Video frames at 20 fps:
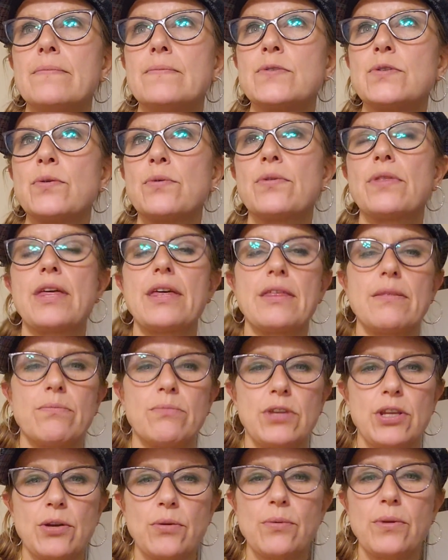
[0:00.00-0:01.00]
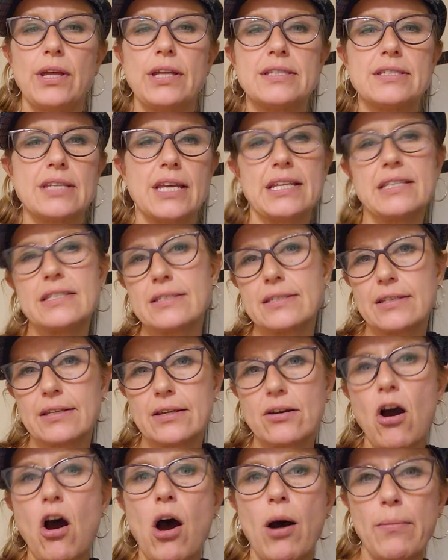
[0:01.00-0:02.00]
so they, it's
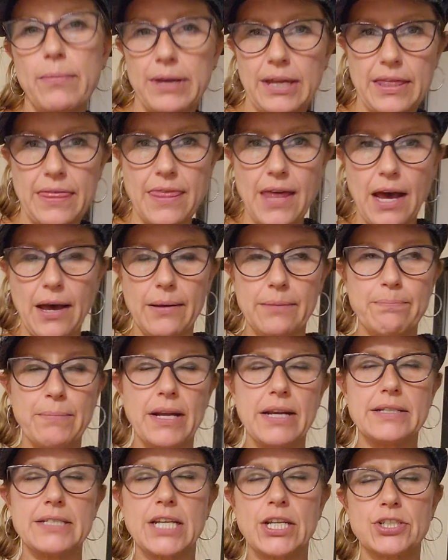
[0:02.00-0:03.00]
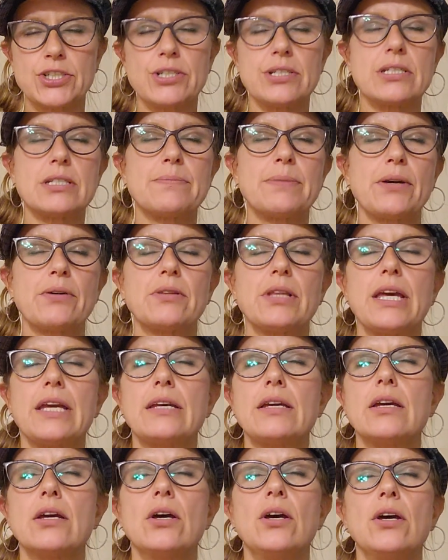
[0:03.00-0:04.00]
common that meditation is about
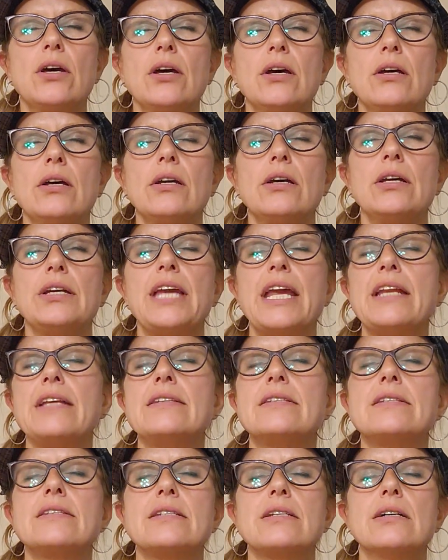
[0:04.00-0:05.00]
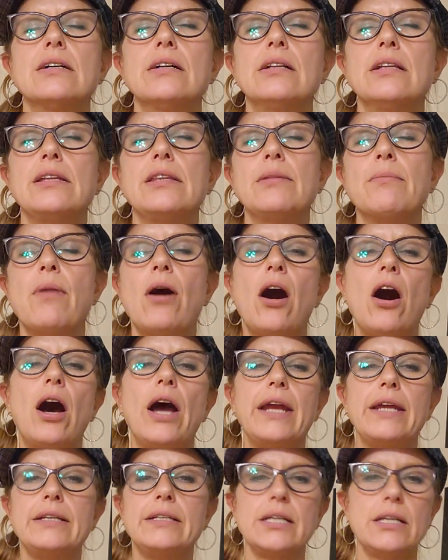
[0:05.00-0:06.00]
like getting still in the
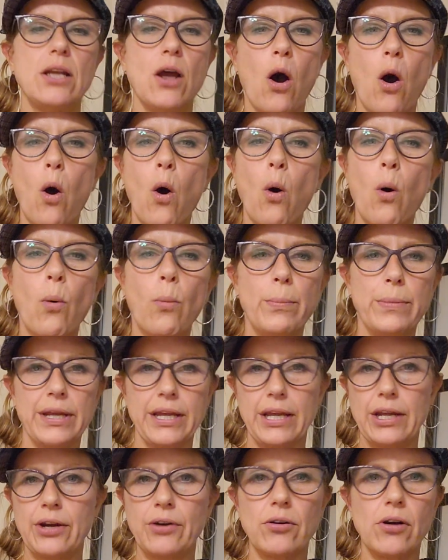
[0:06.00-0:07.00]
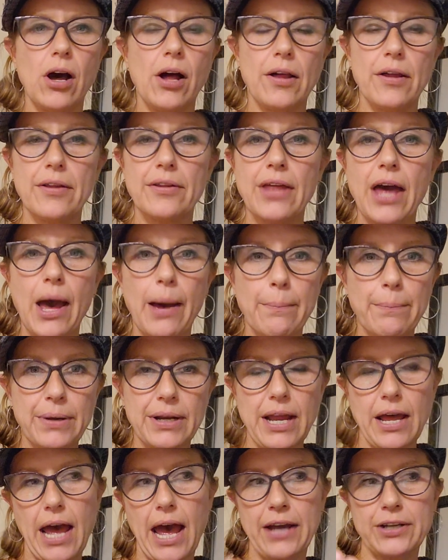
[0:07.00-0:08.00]
mind and oming or all of that.
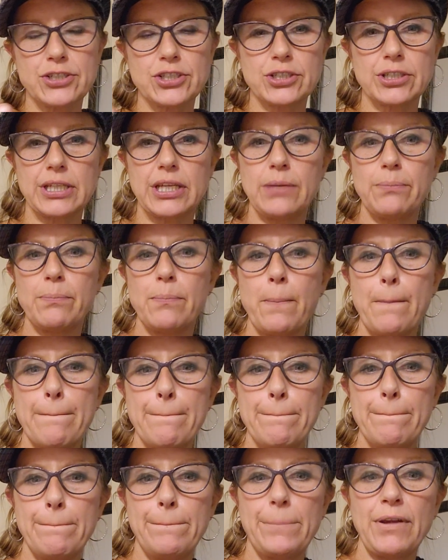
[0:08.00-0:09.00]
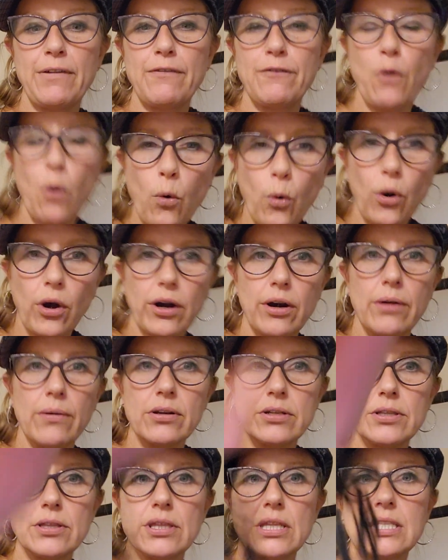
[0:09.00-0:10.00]
But actually,
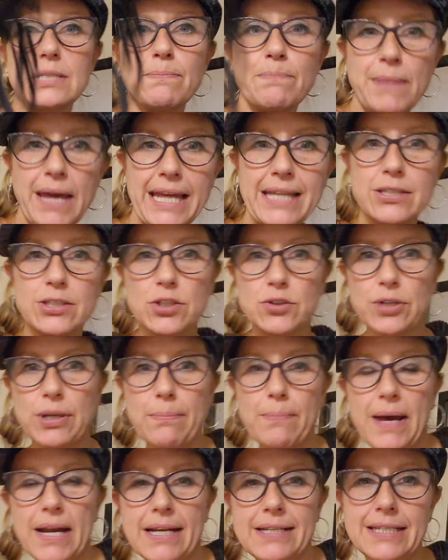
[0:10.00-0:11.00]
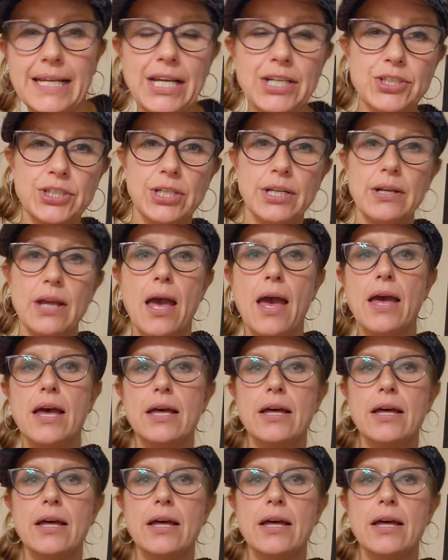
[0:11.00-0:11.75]
before this mainstream meditation,